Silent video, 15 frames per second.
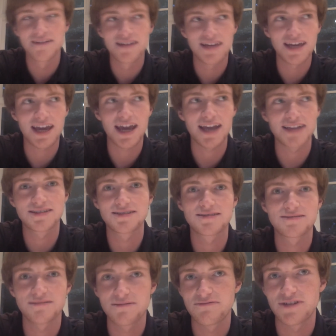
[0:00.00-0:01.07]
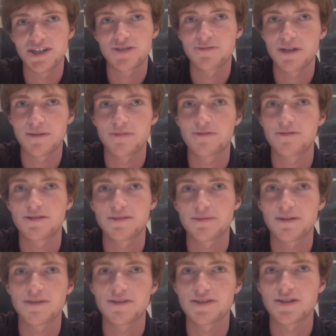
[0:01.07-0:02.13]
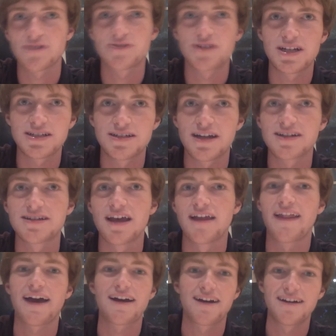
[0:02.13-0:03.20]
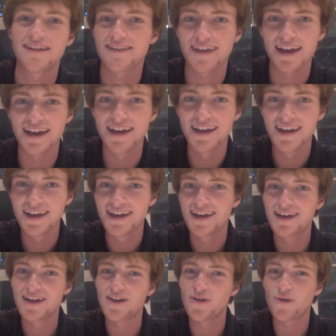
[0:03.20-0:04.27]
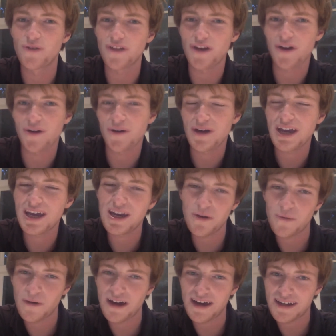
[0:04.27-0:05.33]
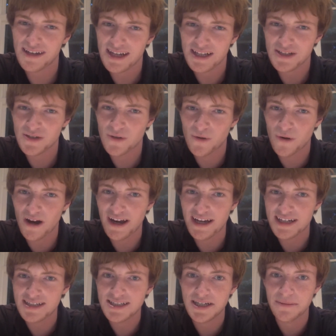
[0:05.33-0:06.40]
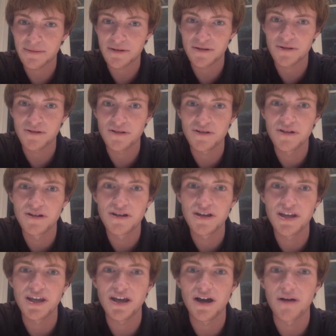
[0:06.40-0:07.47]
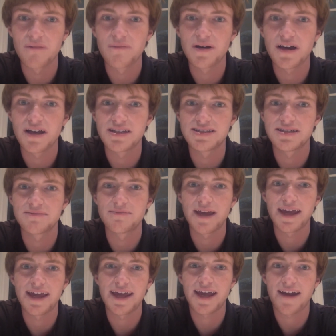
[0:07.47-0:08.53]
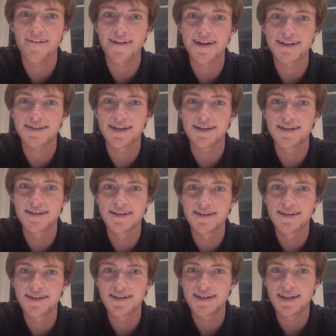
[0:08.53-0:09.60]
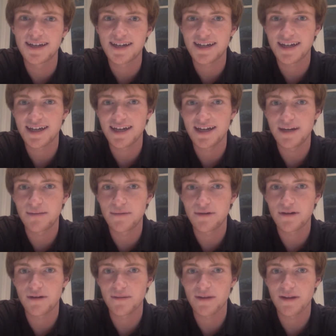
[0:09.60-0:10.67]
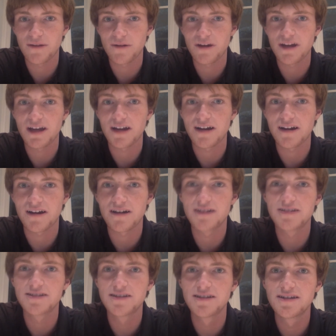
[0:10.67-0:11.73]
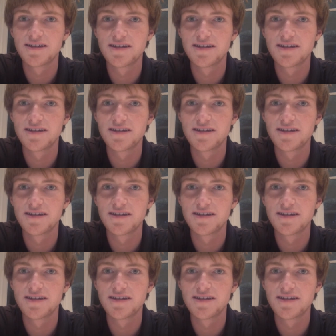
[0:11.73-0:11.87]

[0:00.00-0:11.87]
He hates rich people. He's a bit of a socialist nutter, that kind of thing. Although, in a way, that's quite a typical young person main character in a book about the working class.